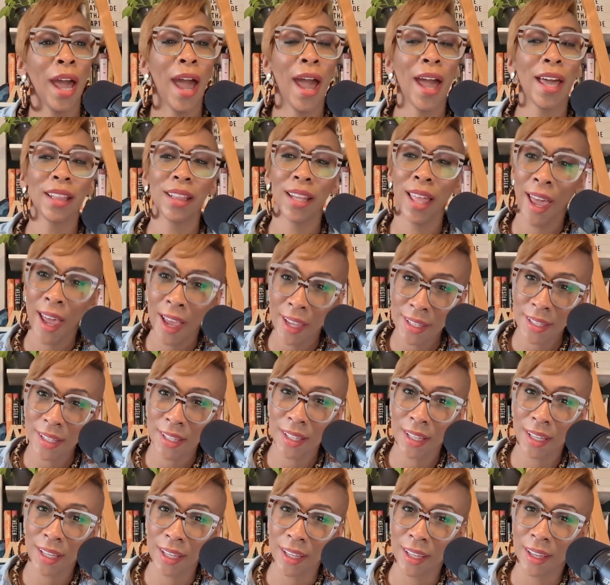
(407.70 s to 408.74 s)
And
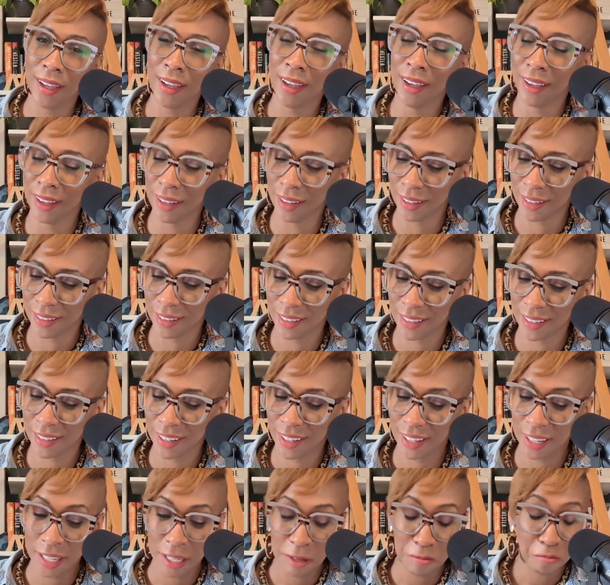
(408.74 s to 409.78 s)
lastly,
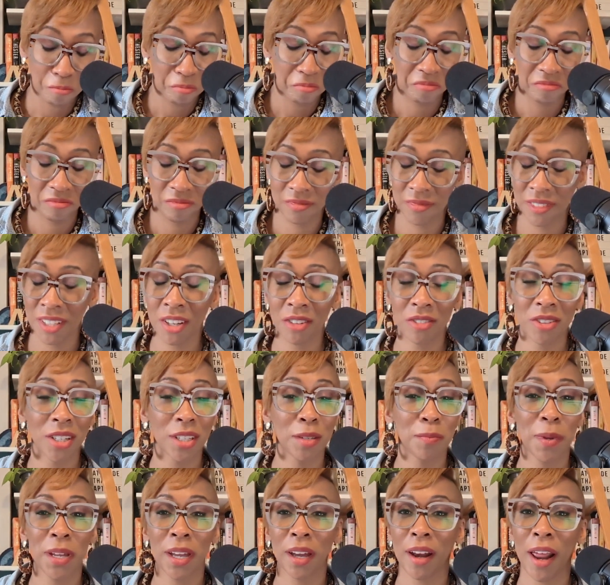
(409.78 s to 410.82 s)
you'll
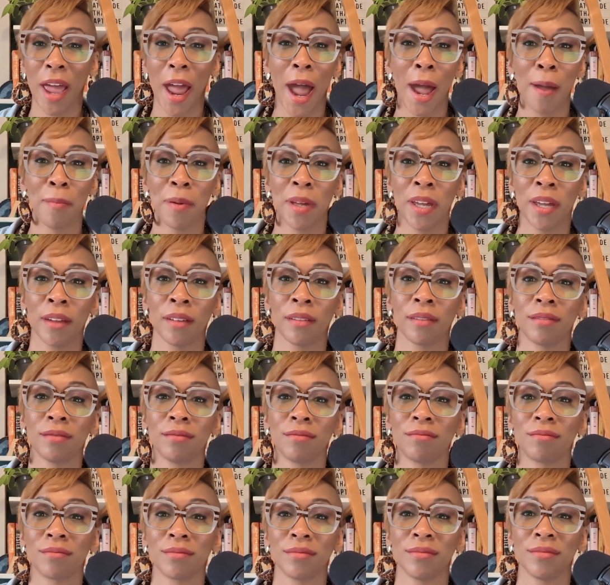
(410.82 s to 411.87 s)
just be unhappy,
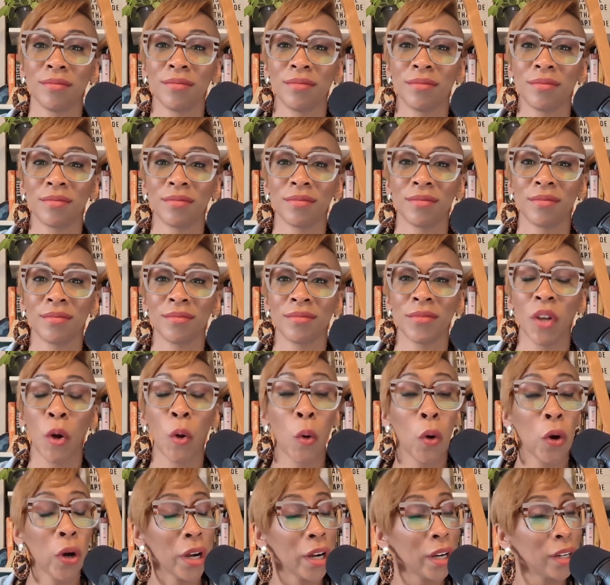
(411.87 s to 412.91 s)

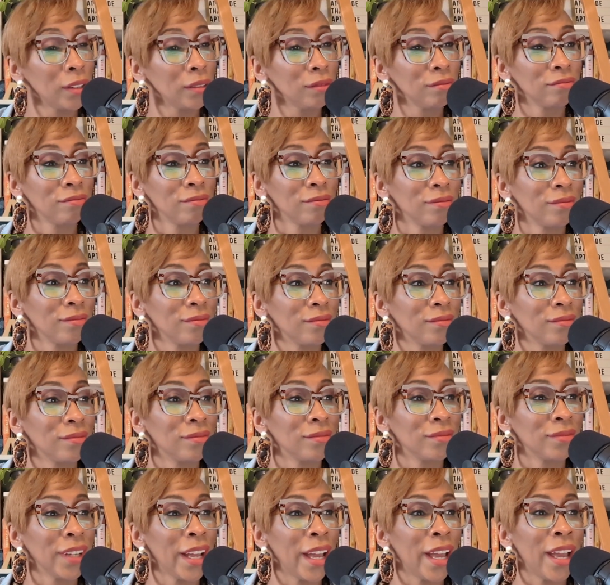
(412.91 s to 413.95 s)
or
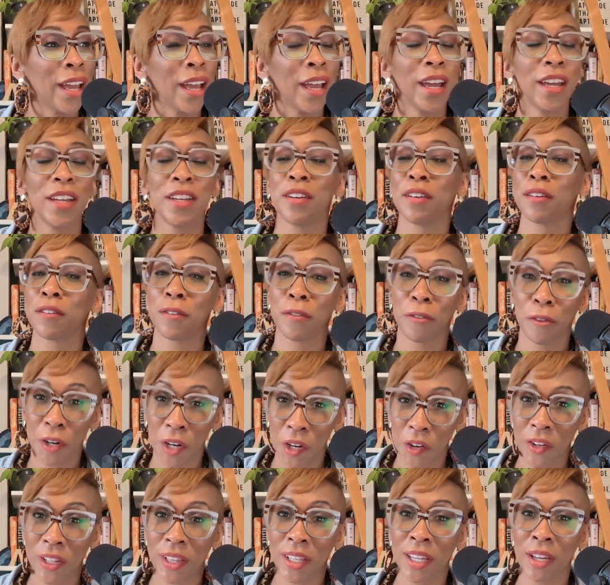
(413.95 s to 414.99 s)
you'll
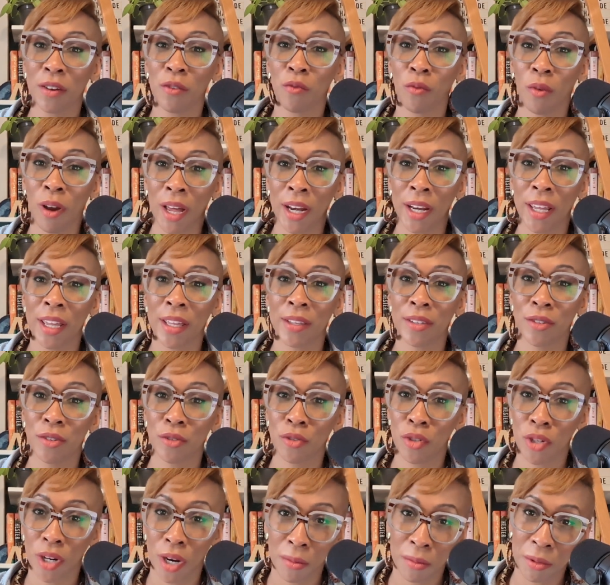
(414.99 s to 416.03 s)
frequently run
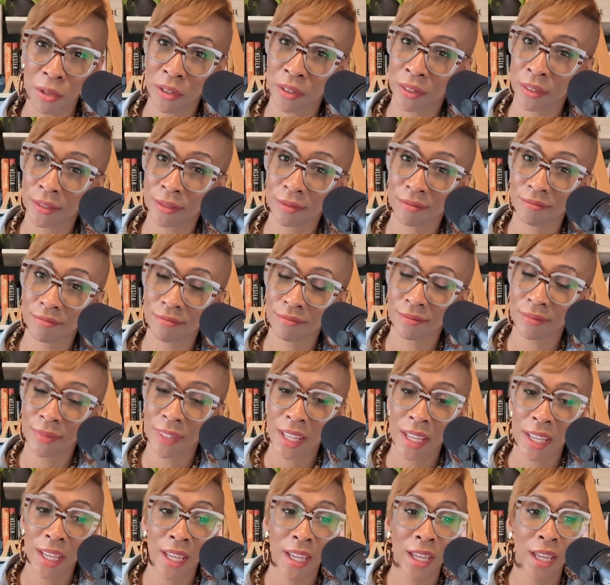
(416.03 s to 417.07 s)
into trouble.
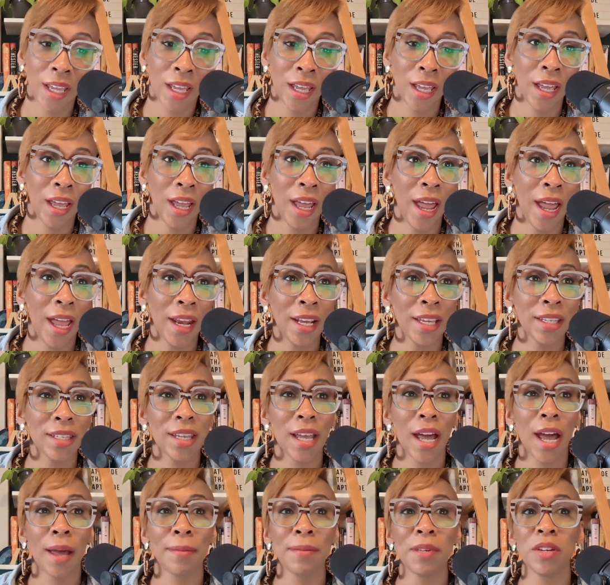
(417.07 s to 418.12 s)

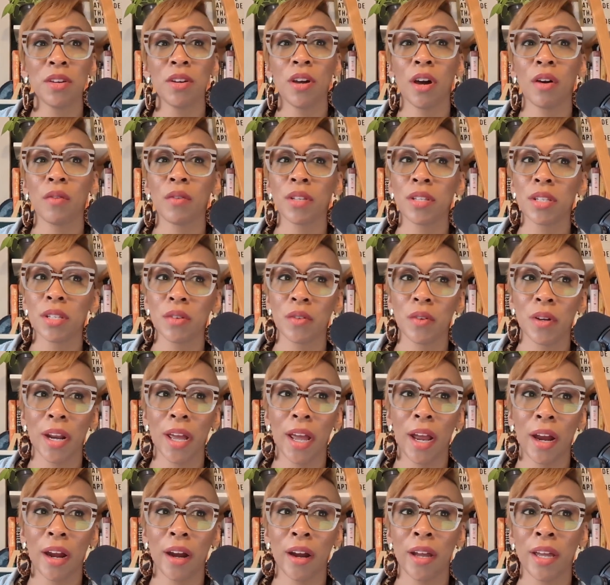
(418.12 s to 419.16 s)
Anytime you go into an
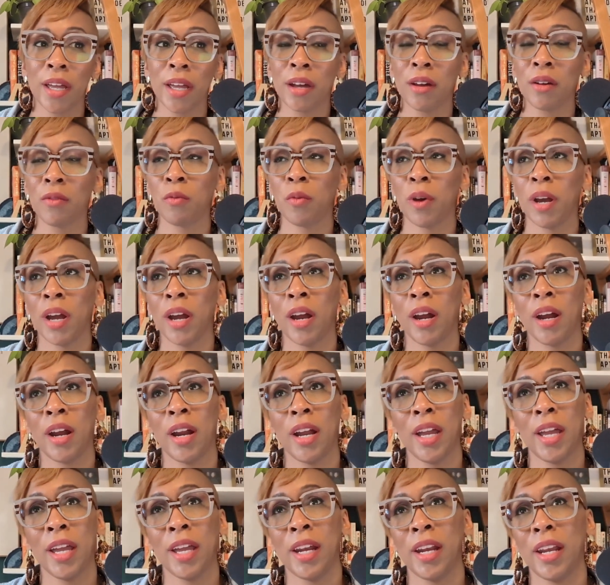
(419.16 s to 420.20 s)
area
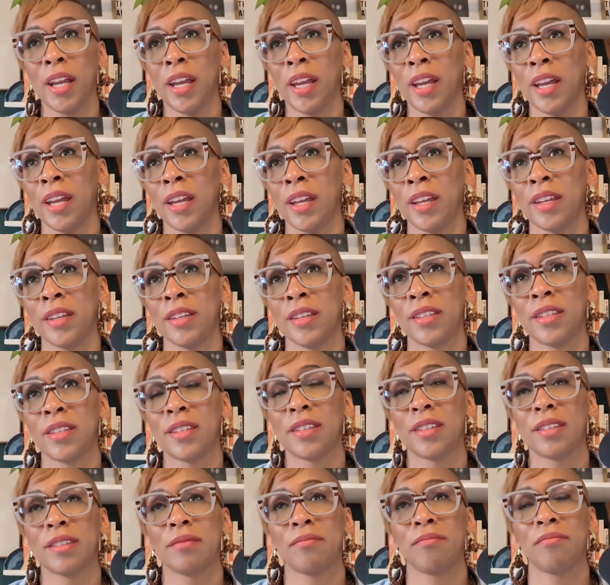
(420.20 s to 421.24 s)
where it
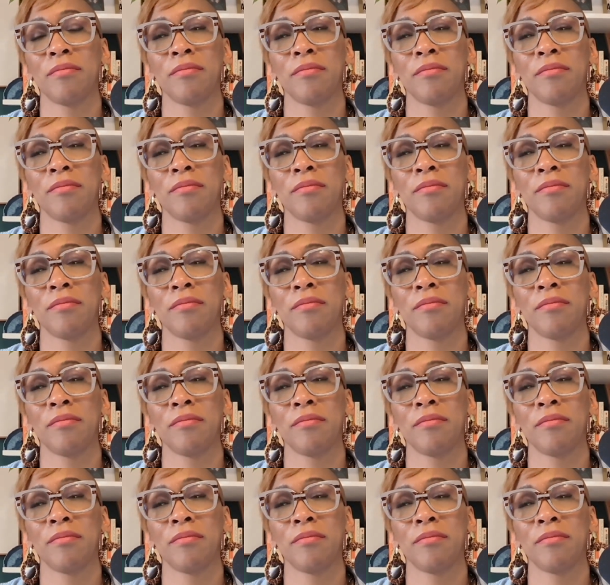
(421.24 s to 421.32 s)
is